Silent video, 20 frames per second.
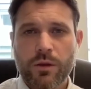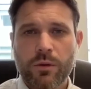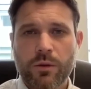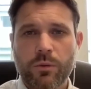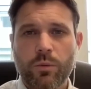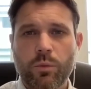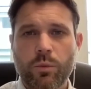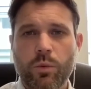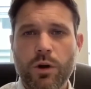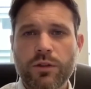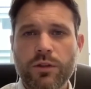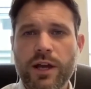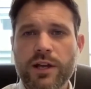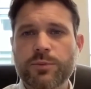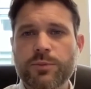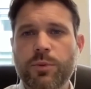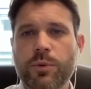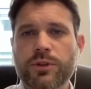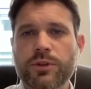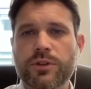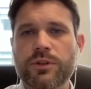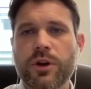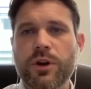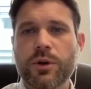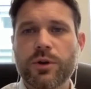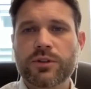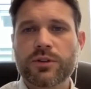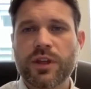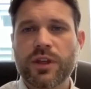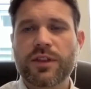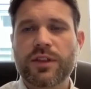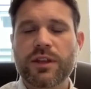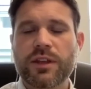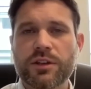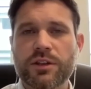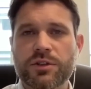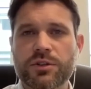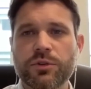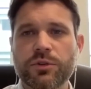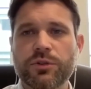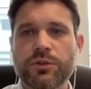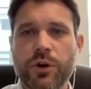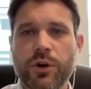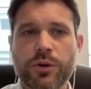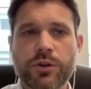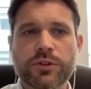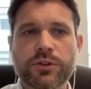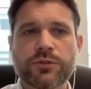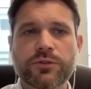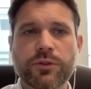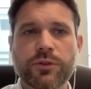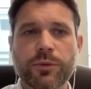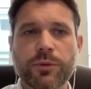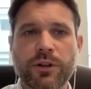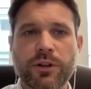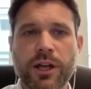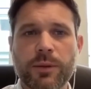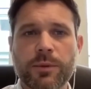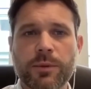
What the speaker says: One last point to note is that the initial notice from the claimant